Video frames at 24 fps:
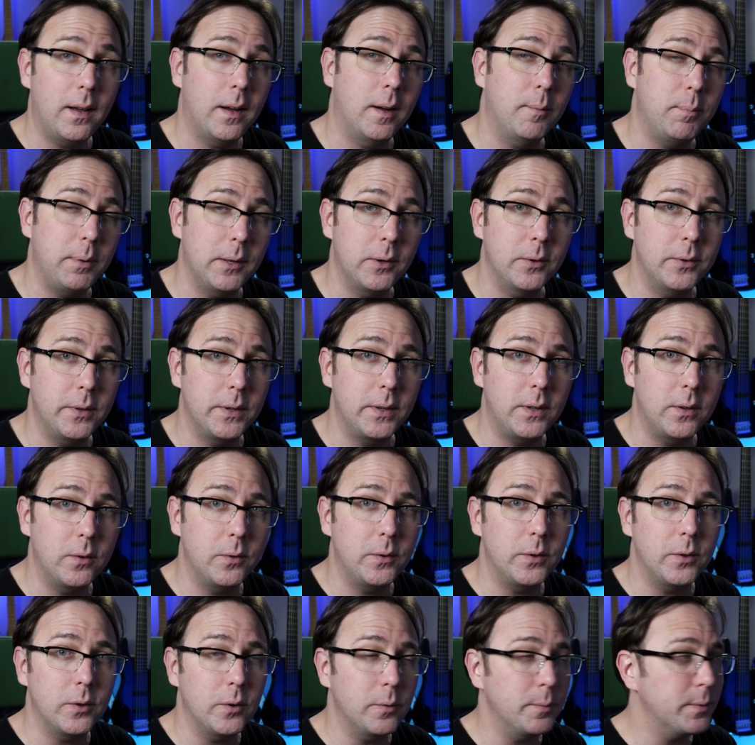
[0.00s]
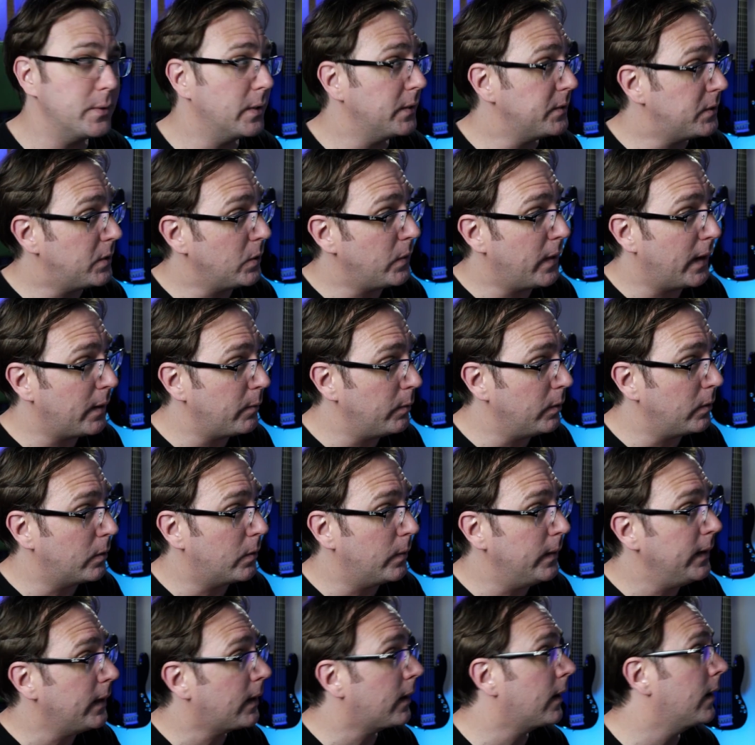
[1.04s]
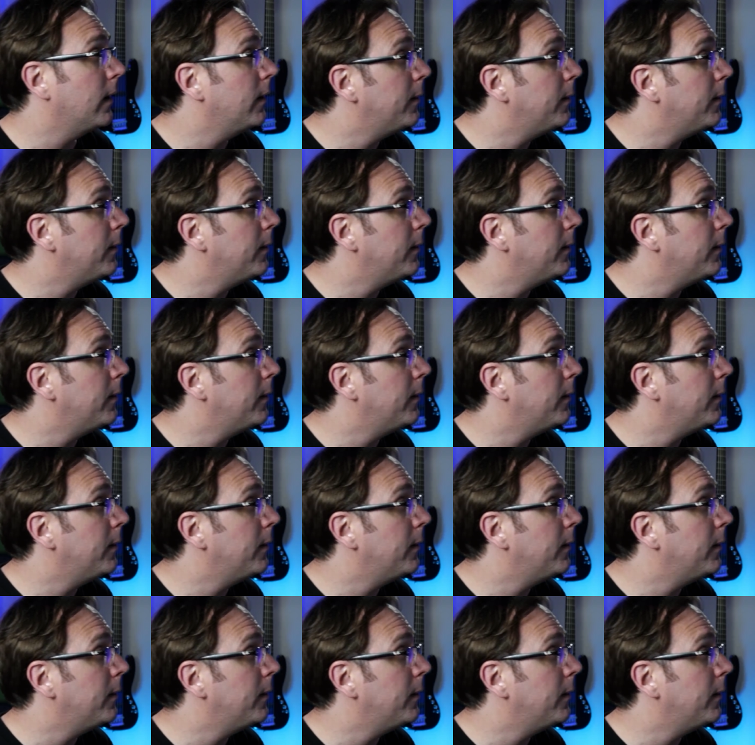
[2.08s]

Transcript: upload to YouTube. So let's do that real quick.